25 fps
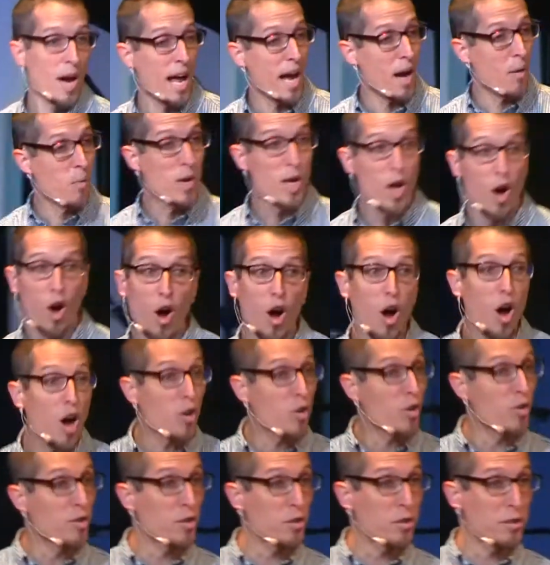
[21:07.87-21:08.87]
uh, we all
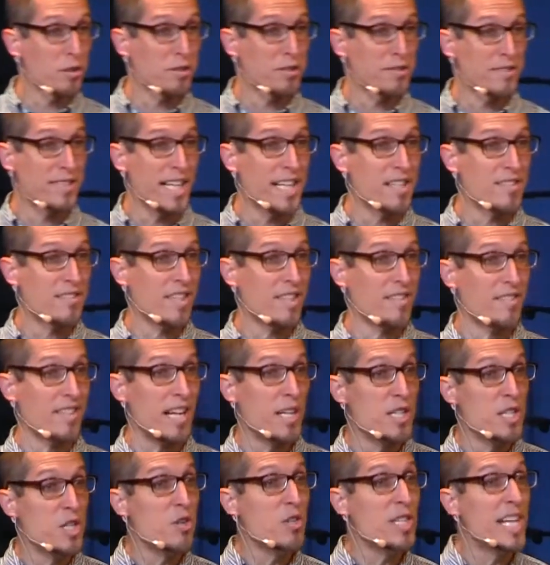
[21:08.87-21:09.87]
go through those seasons,
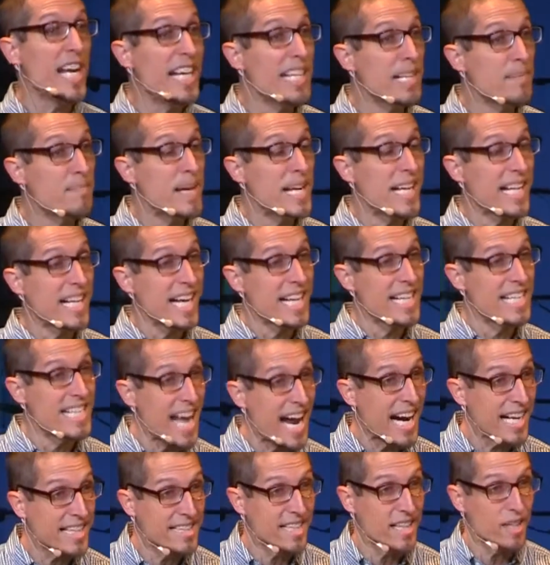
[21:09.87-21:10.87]
and you need to be
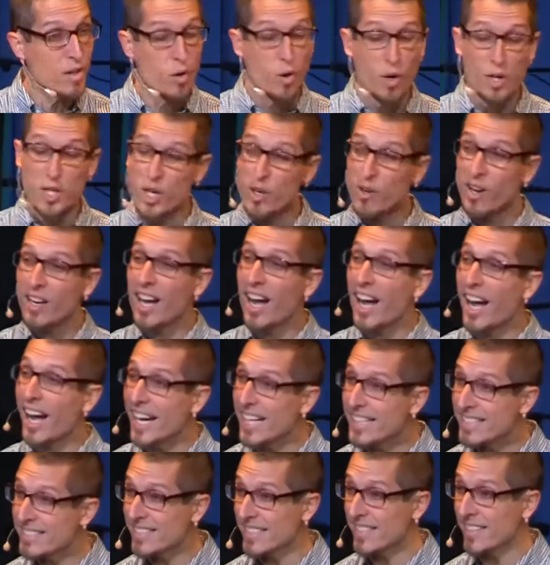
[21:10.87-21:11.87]
connected, or you're going to
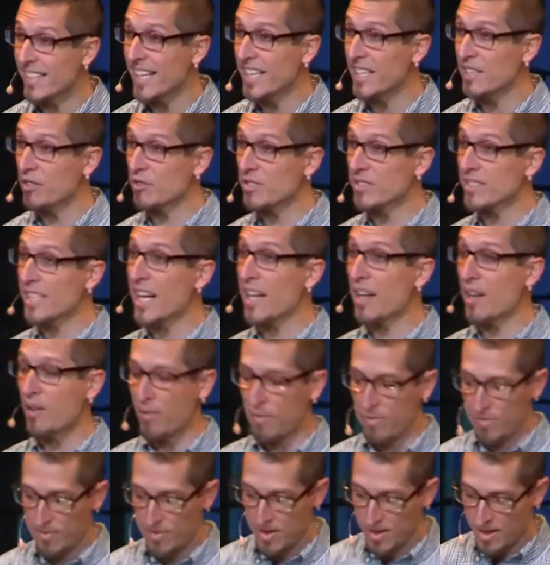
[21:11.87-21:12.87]
isolate
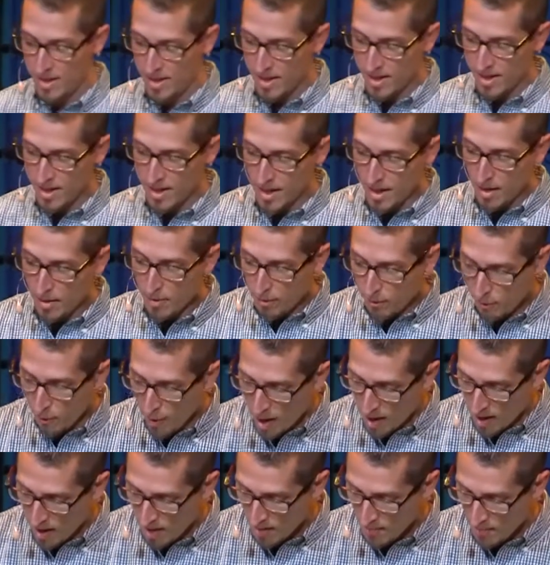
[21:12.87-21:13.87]
yourself
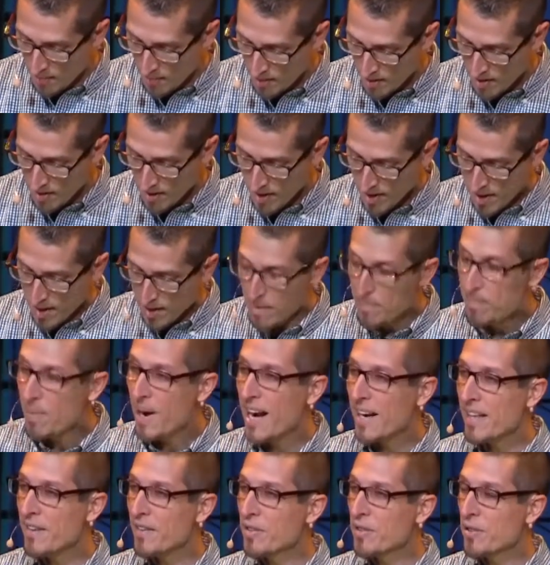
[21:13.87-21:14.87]
from the
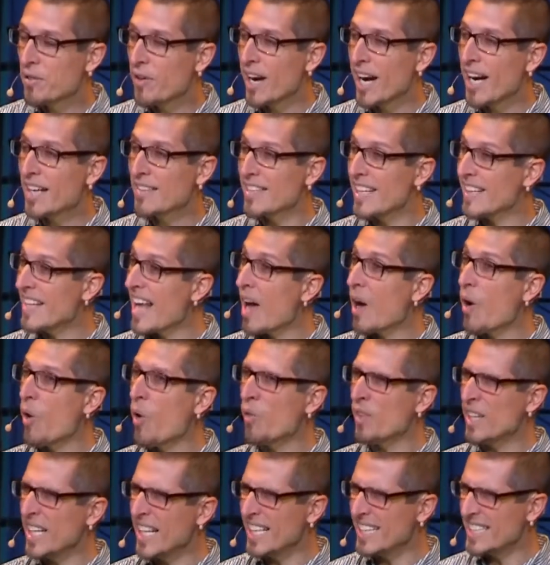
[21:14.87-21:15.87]
body of Christ. And that
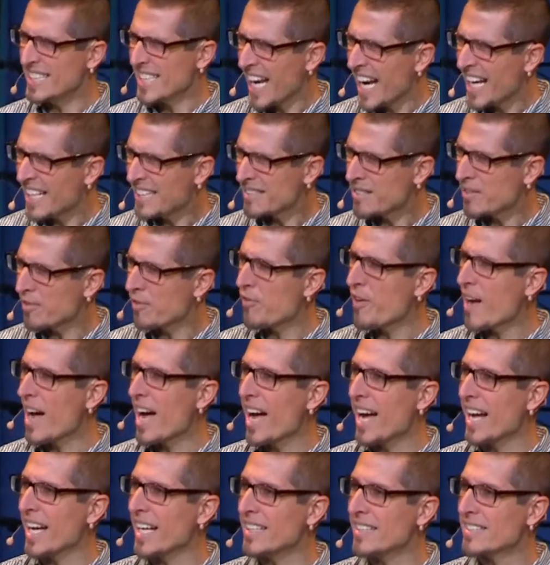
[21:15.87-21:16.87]
only
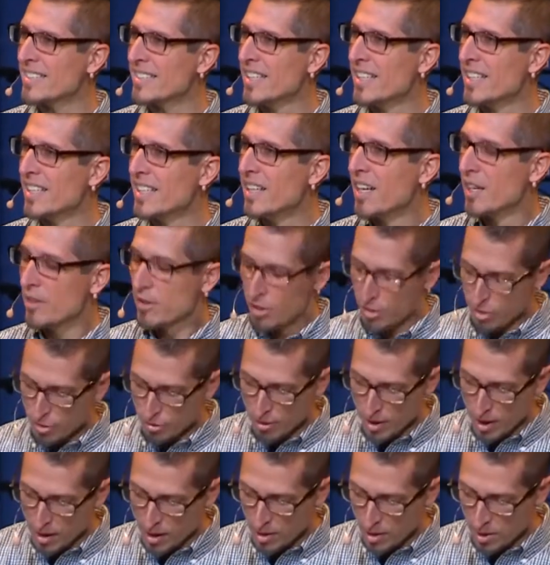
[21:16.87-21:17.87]
intensifies the
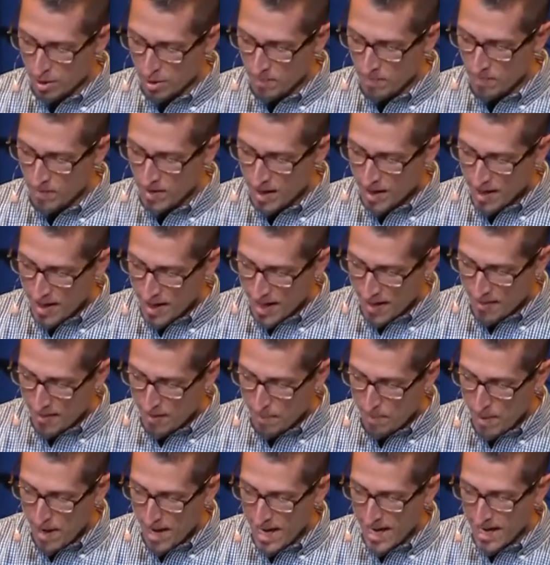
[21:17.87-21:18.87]
struggle and
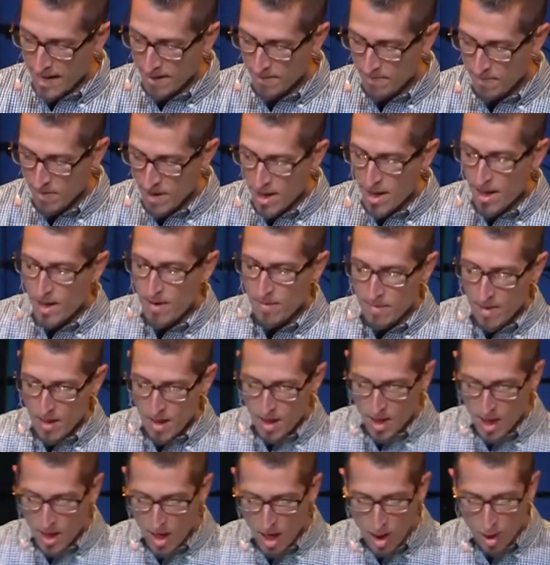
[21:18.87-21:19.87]
the pain.
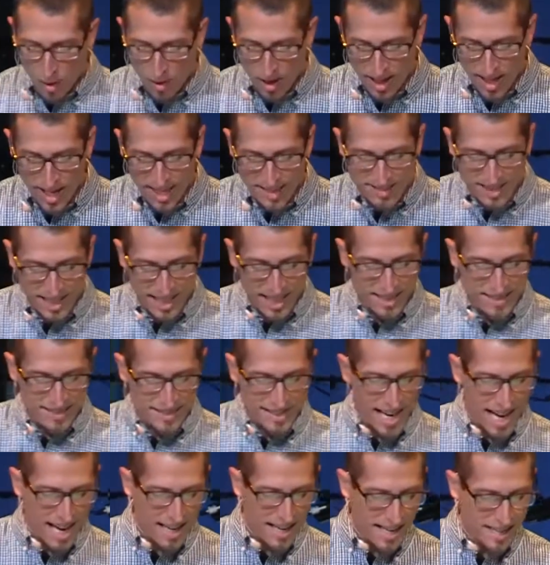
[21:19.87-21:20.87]
You know, it's,
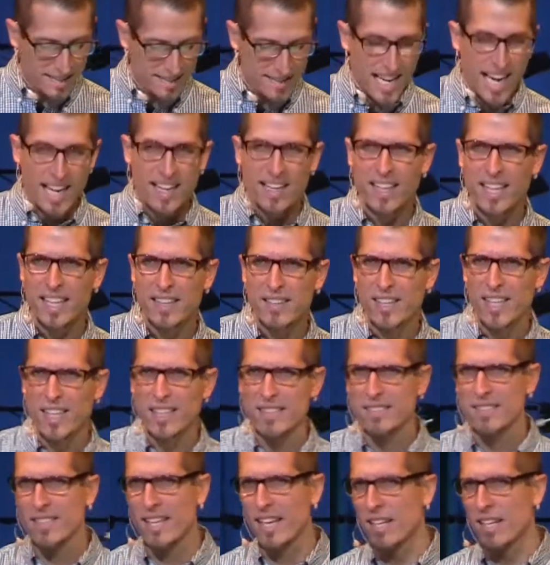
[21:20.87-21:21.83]
it's kind of it's kinda like this